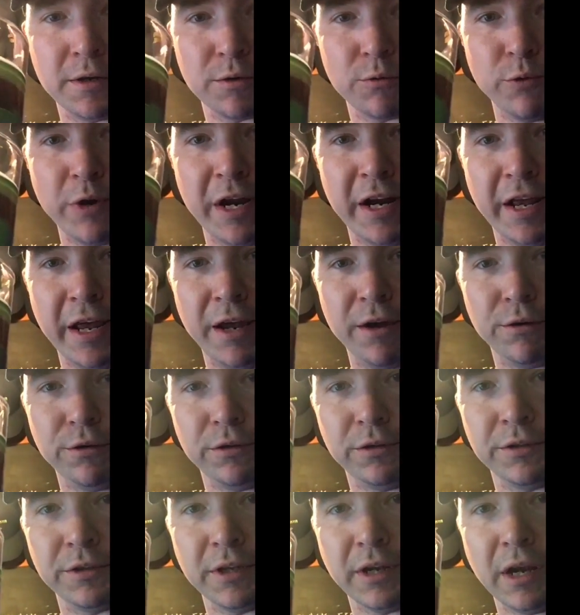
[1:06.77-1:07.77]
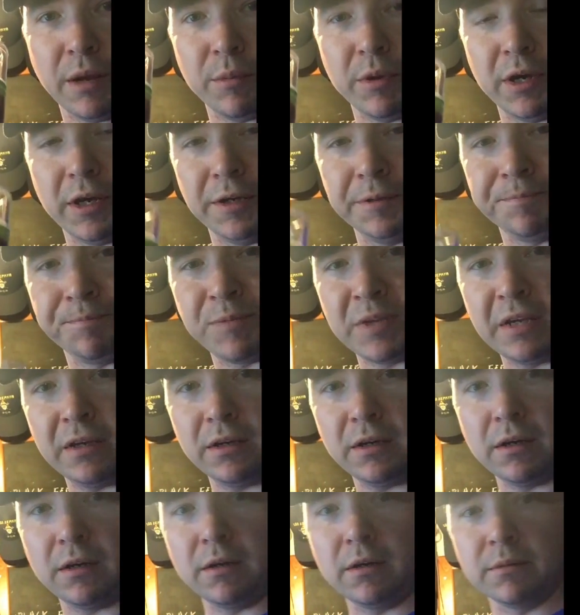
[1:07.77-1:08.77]
red ale that I made.
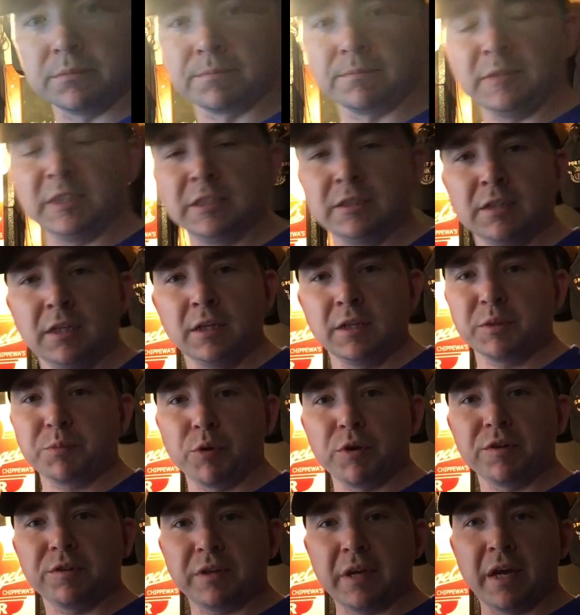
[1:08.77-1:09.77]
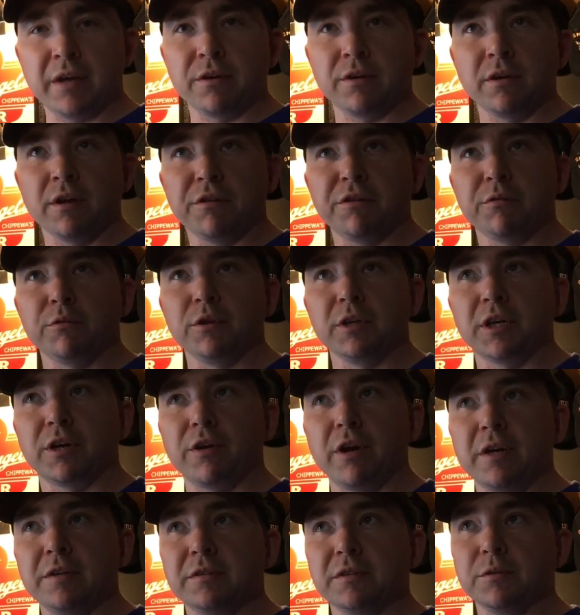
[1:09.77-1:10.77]
It's pretty standard, nothing really
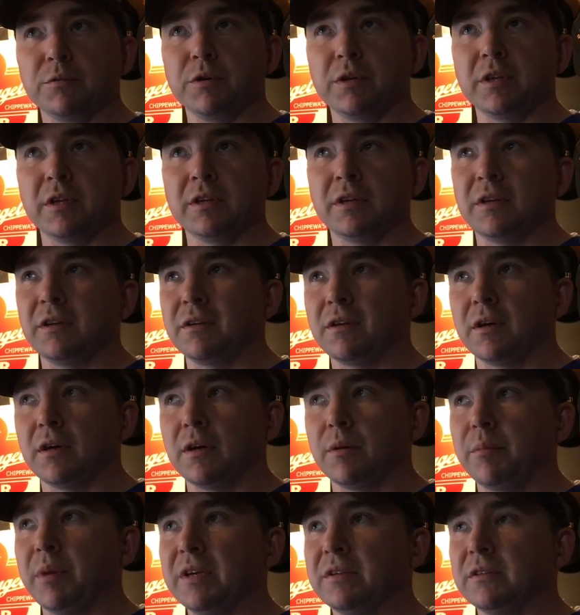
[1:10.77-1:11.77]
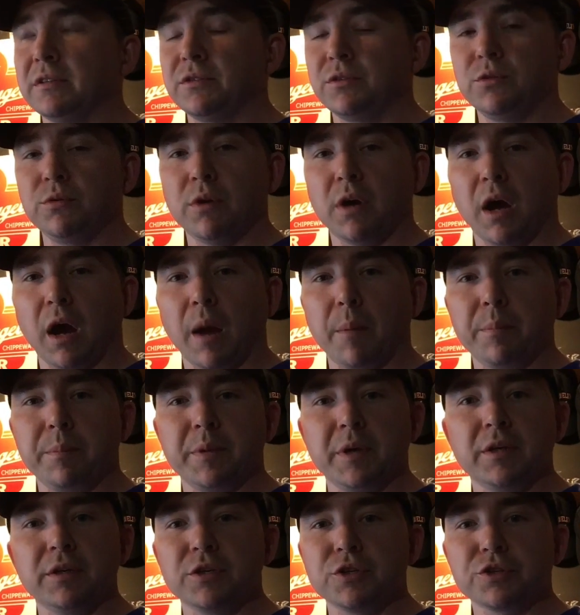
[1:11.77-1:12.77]
crazy with it. Basically 2 hop
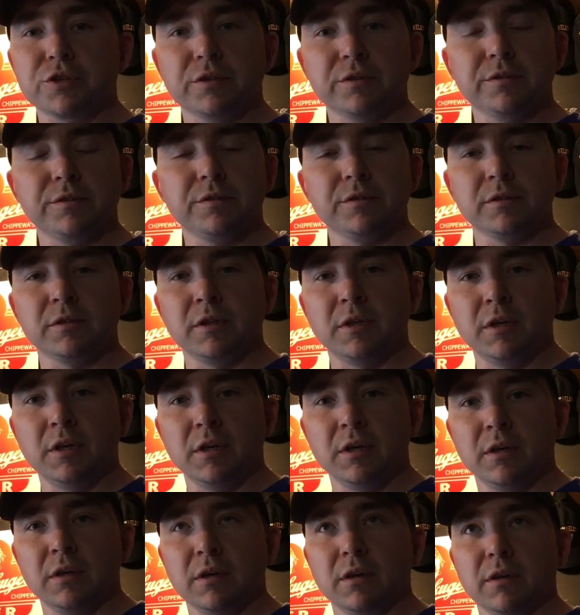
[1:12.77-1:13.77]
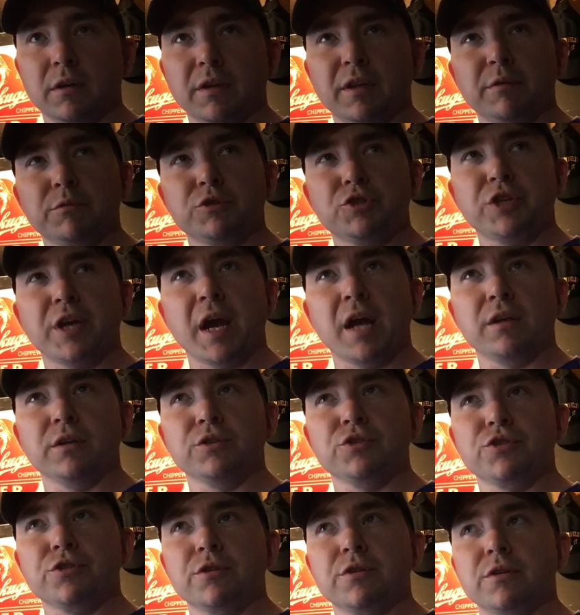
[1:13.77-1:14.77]
additions. I think it was
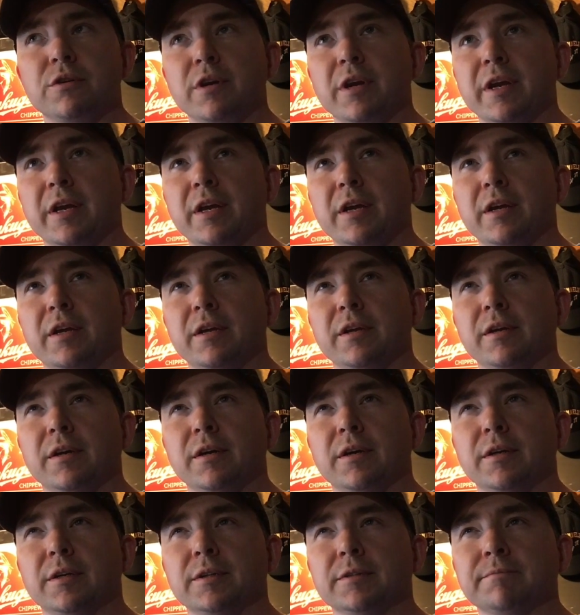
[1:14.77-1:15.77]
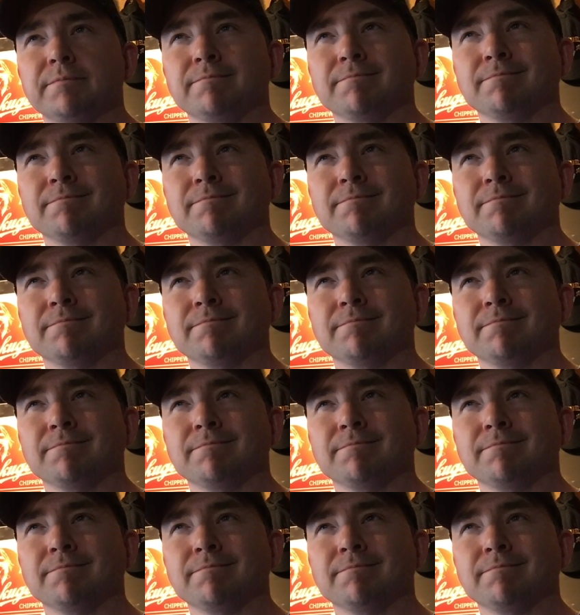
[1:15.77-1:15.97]
Challenger and I